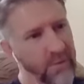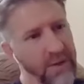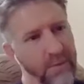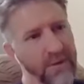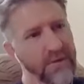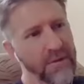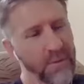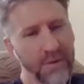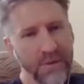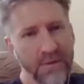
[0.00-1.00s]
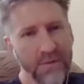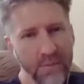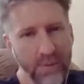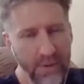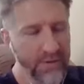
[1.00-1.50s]
that might seem a little
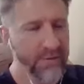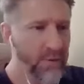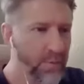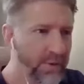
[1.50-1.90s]
impersonal,